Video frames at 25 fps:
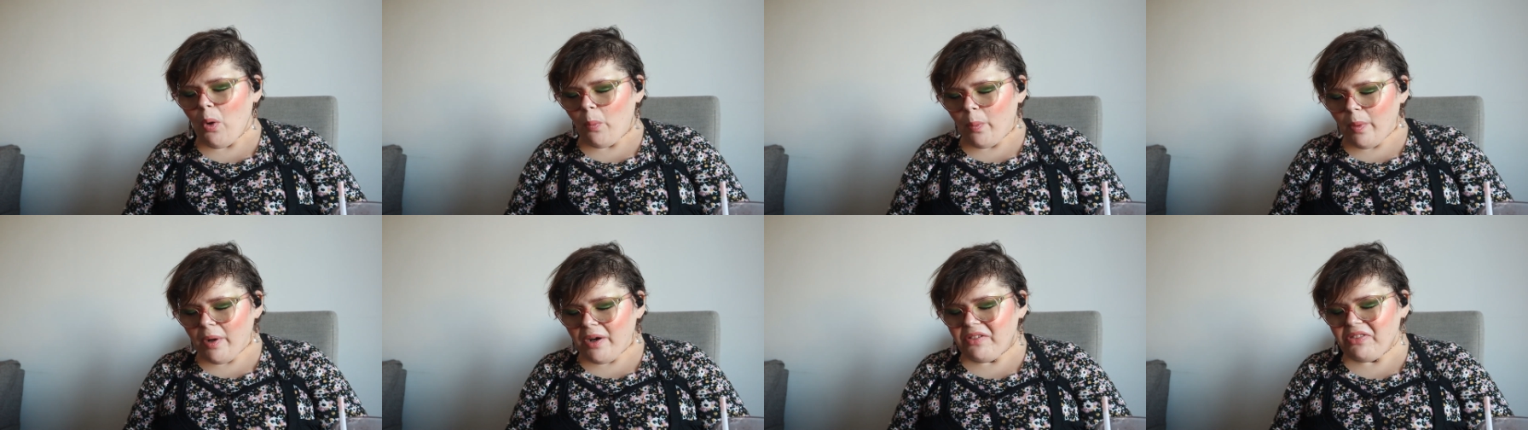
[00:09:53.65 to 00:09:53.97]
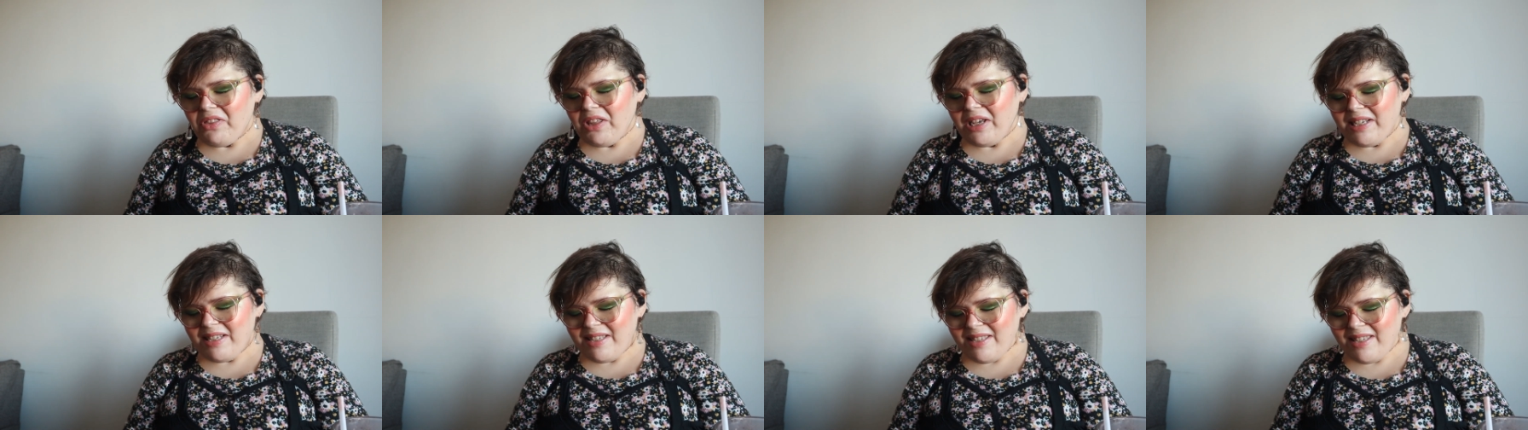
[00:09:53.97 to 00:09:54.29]
where
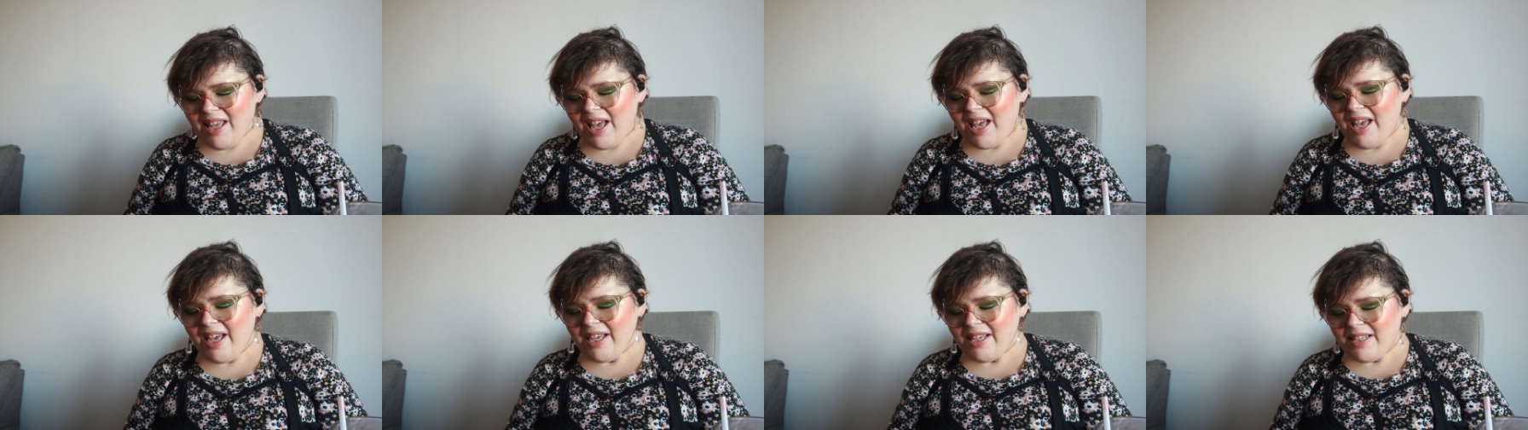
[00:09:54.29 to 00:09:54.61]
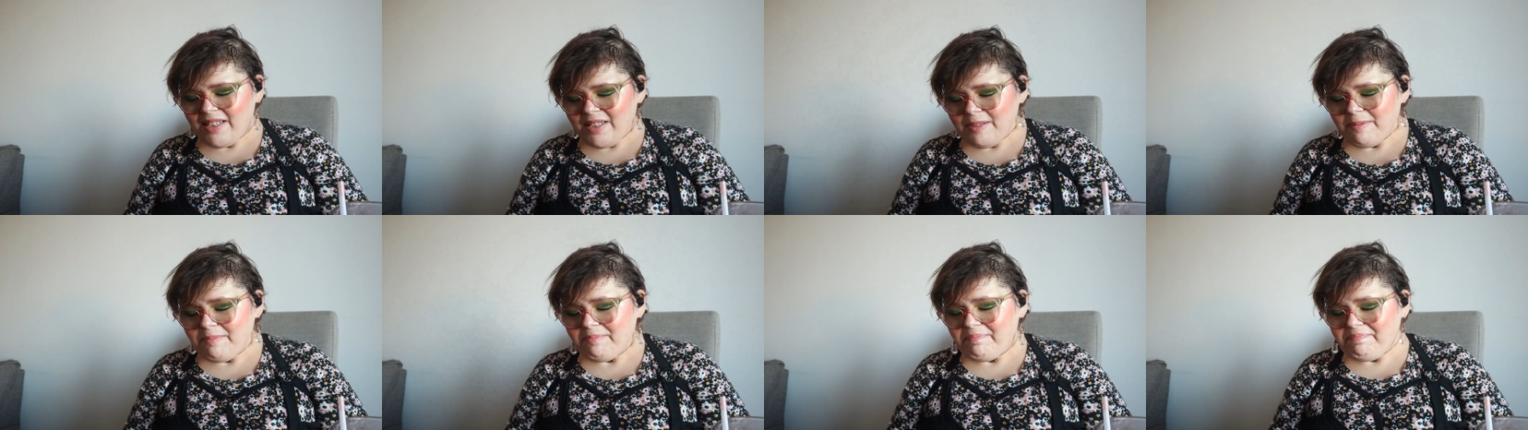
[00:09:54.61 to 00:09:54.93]
they
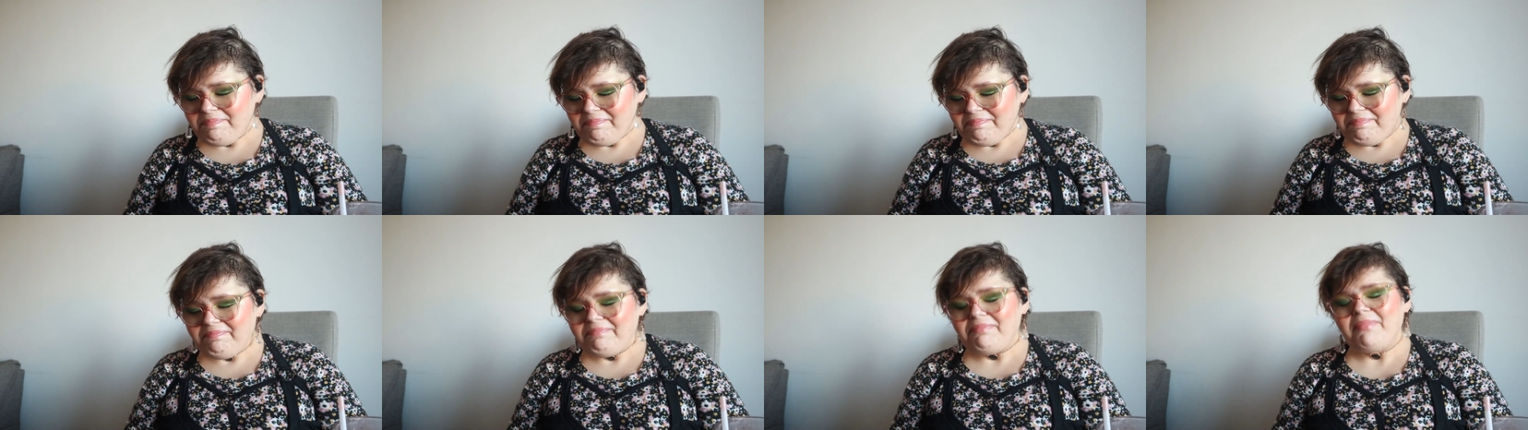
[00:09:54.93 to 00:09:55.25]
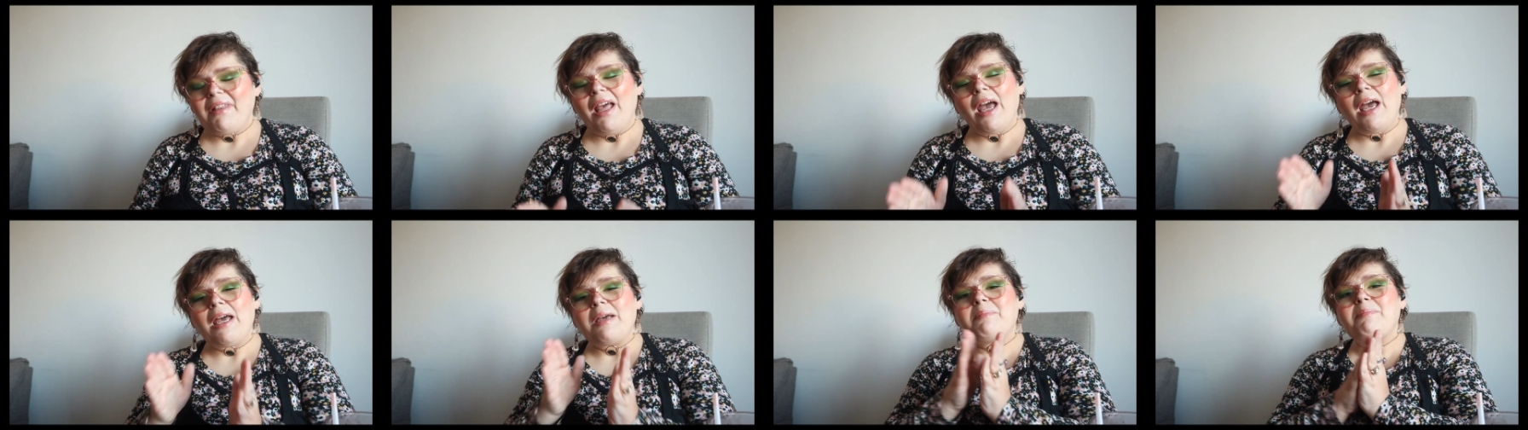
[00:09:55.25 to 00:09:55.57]
said,
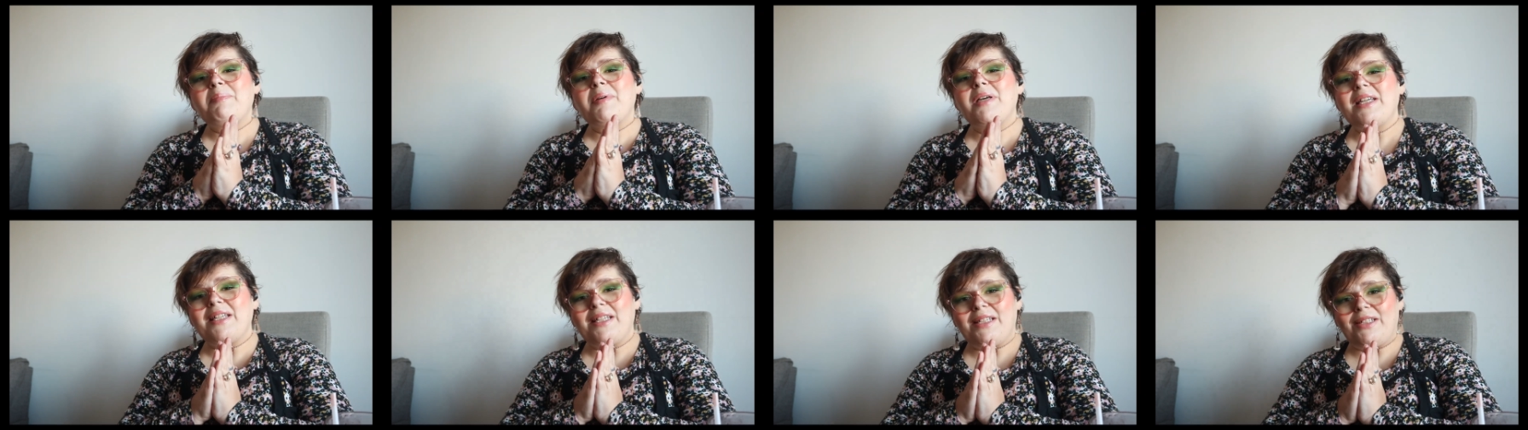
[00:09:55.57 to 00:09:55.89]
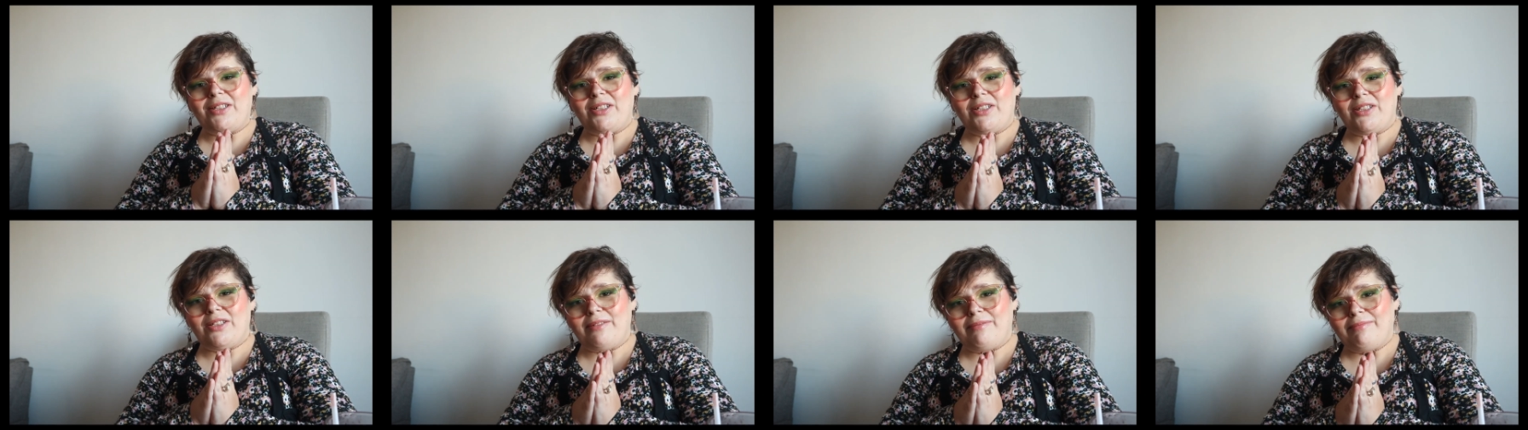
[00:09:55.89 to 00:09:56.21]
hey
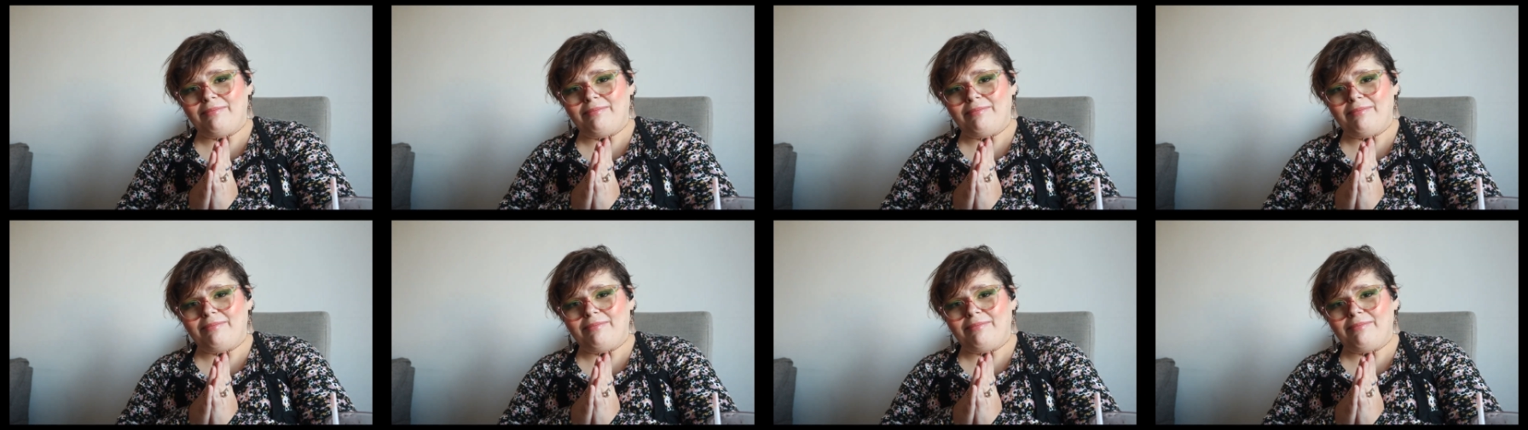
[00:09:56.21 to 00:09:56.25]
bitch,